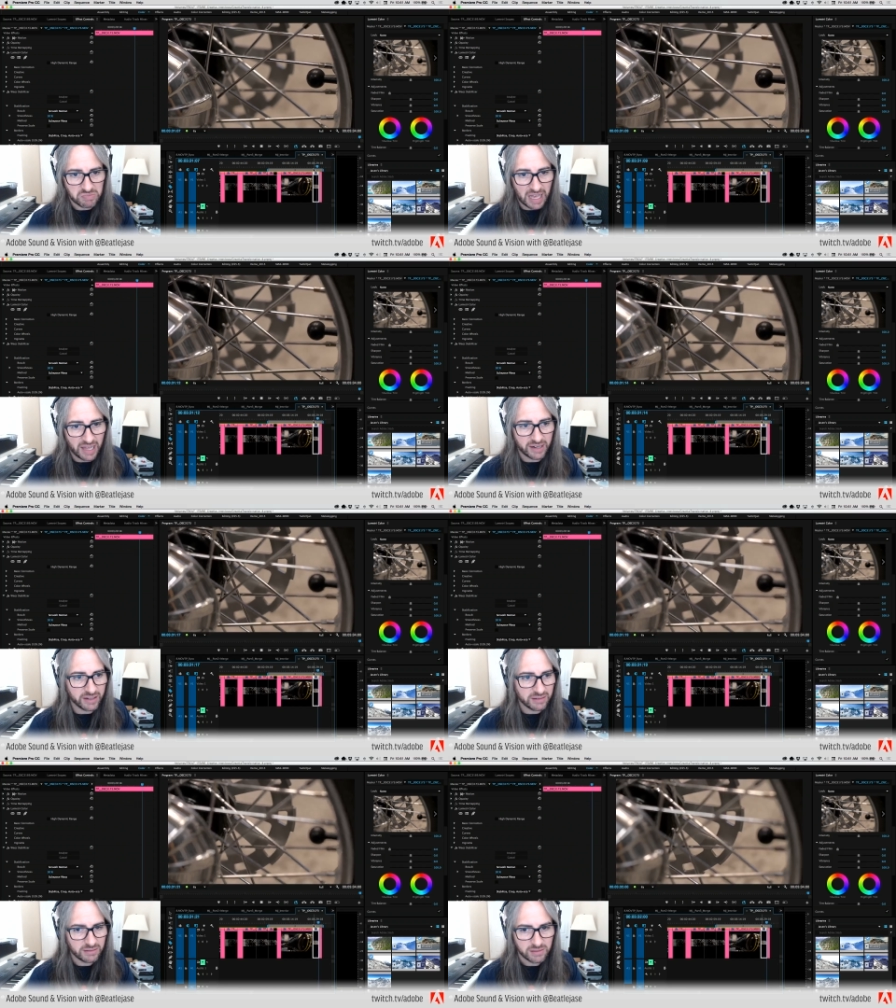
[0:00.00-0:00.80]
I don't
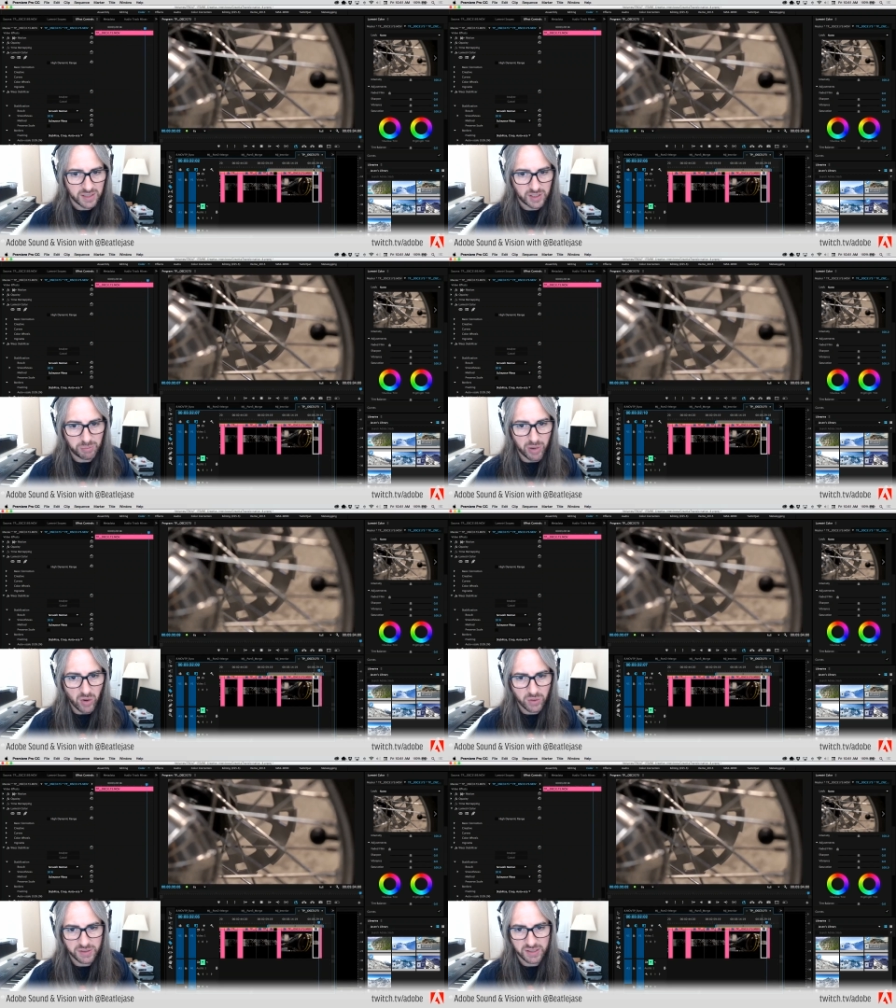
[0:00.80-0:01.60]
know,
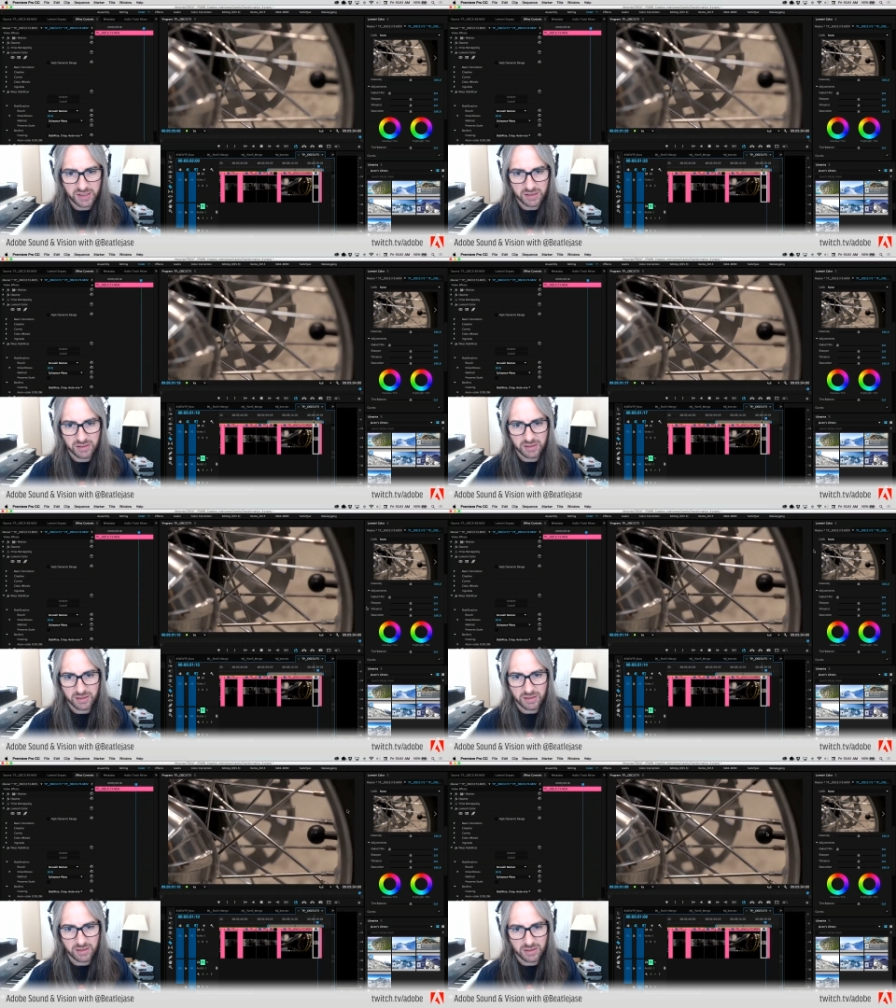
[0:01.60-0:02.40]
spokes,
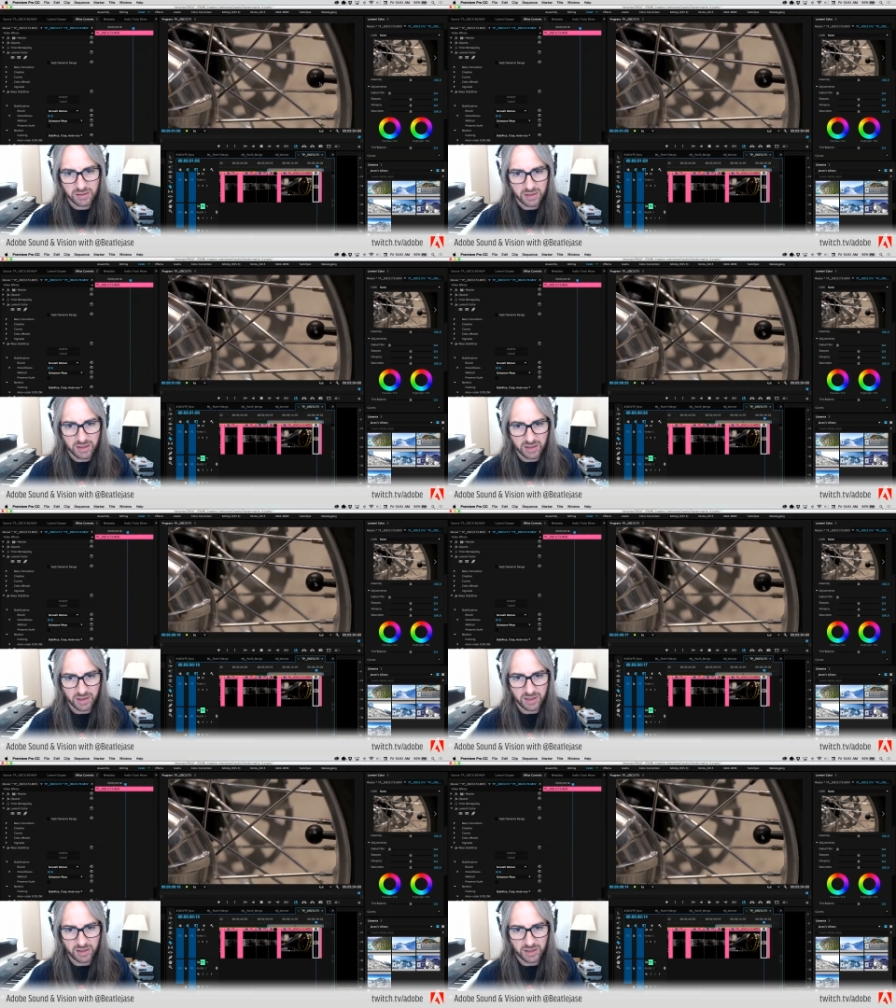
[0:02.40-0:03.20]
the
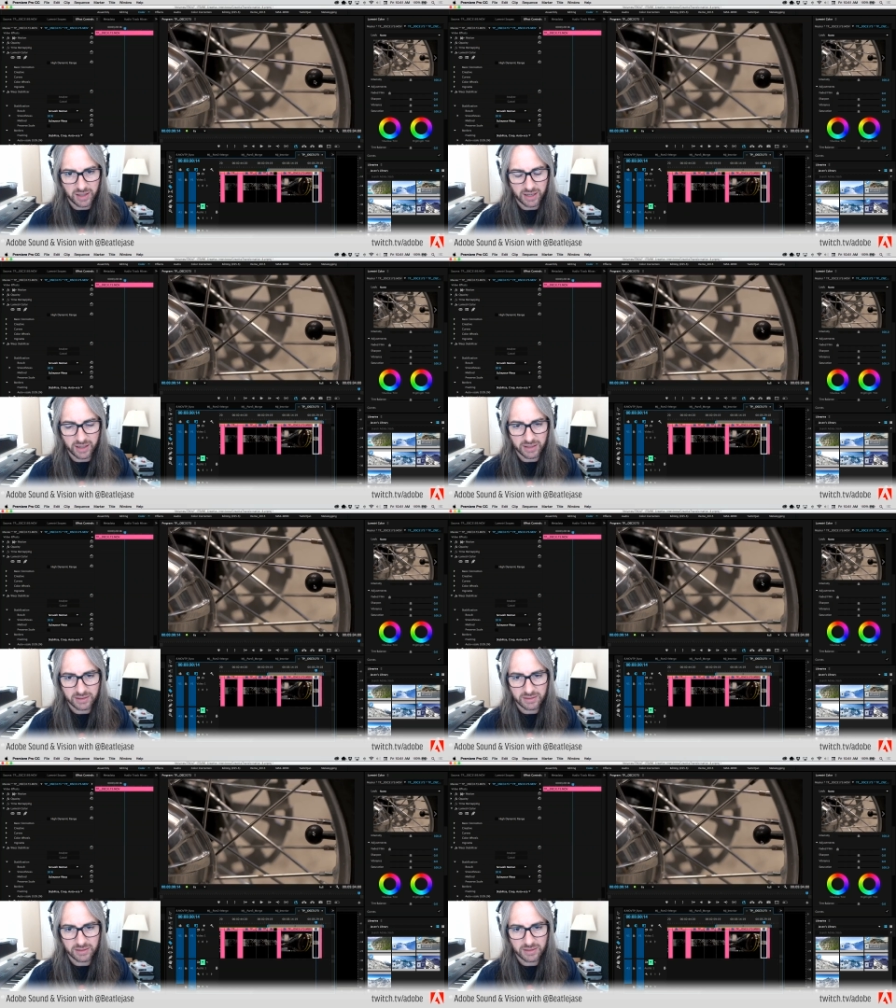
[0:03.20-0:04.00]
little
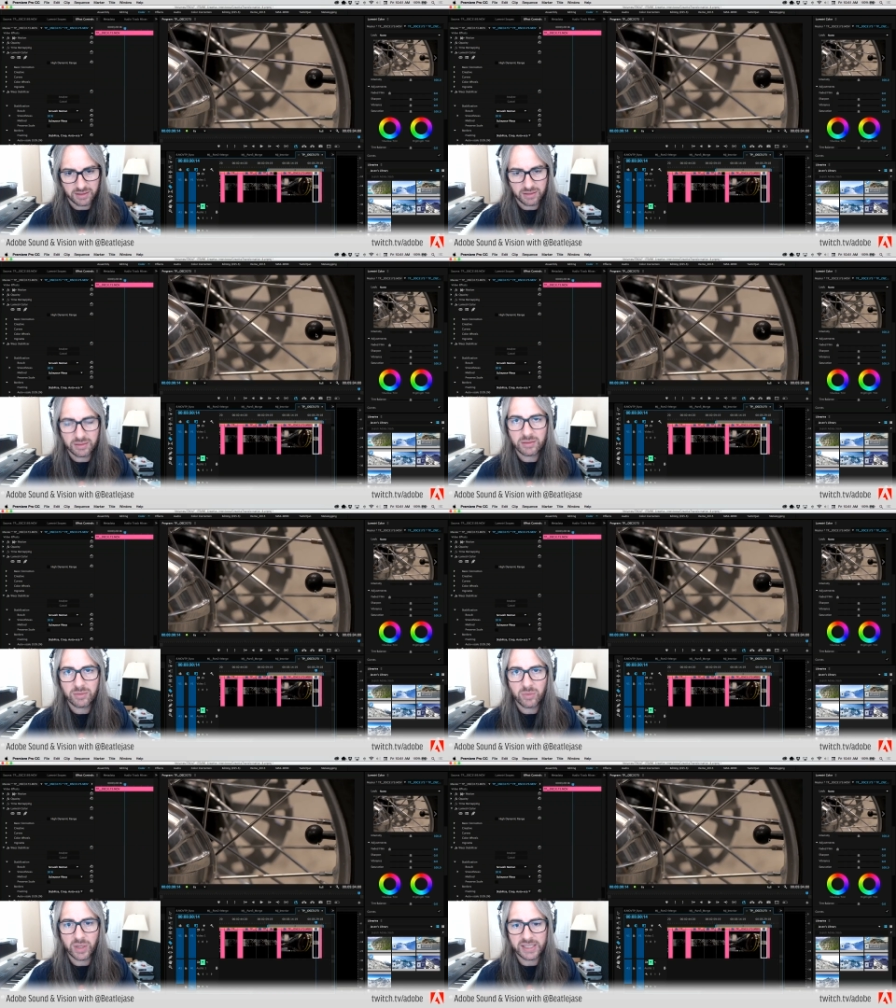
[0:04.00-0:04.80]

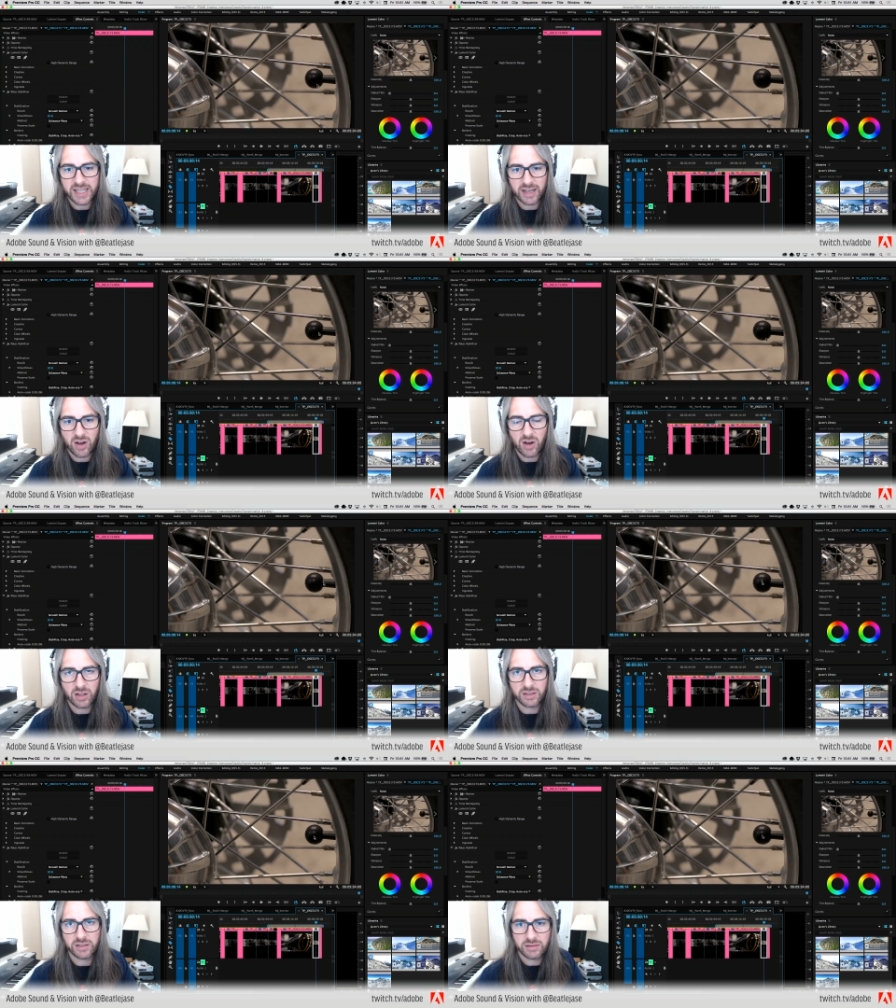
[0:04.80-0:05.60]
what is that
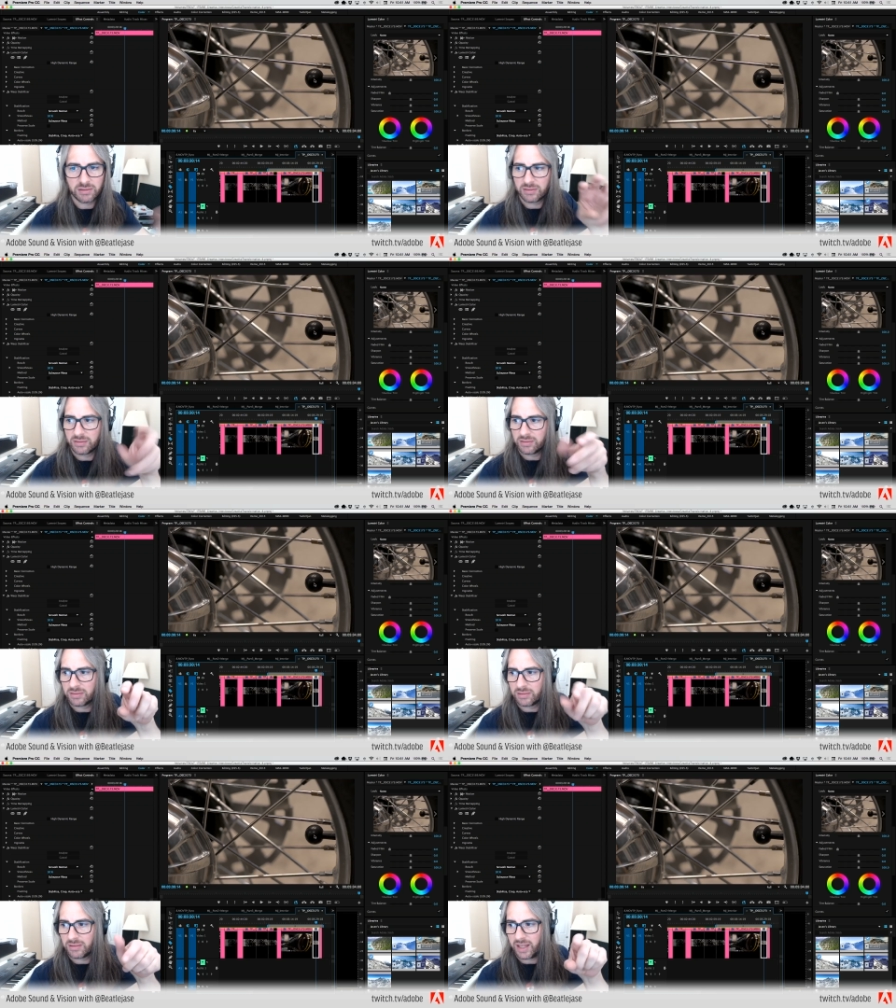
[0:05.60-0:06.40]
called?
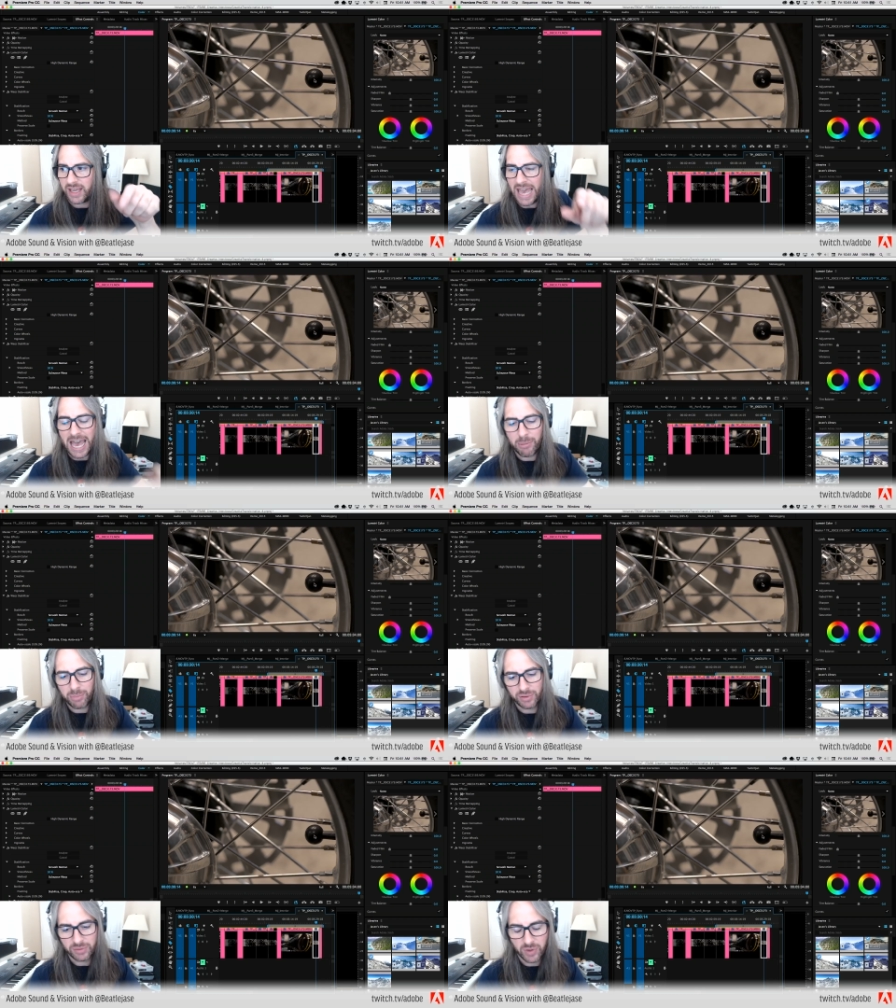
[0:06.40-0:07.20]
The
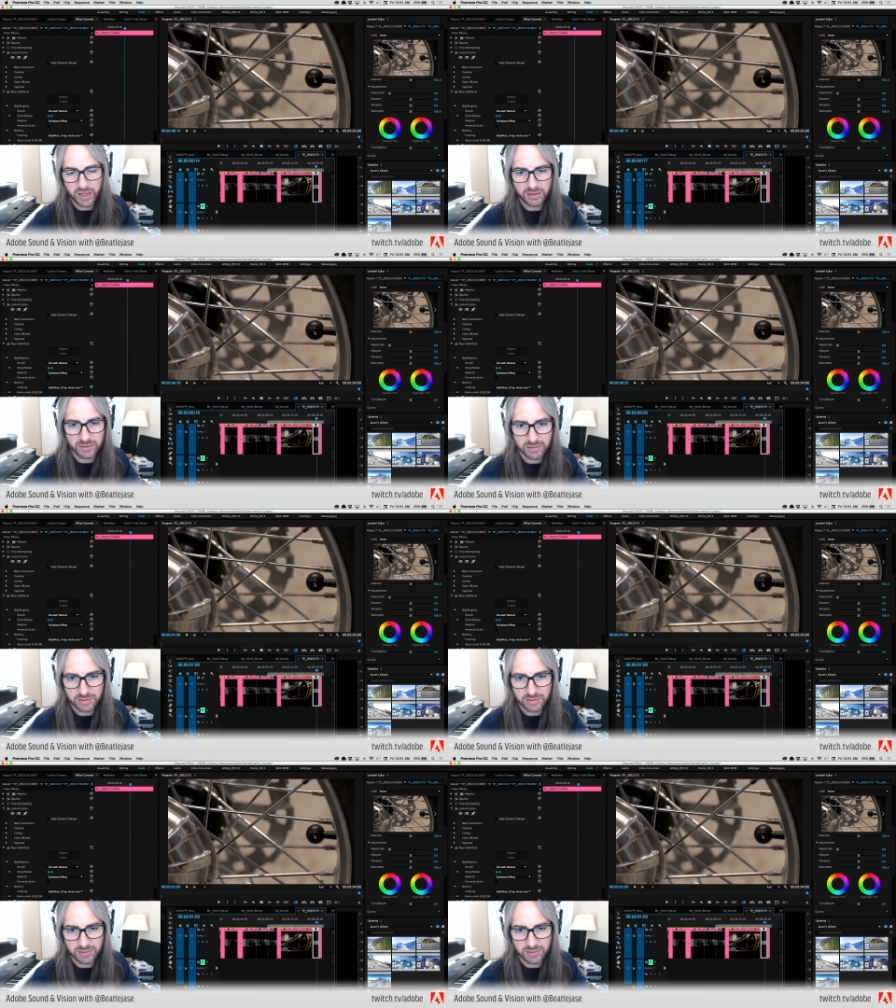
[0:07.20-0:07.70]
cap, right?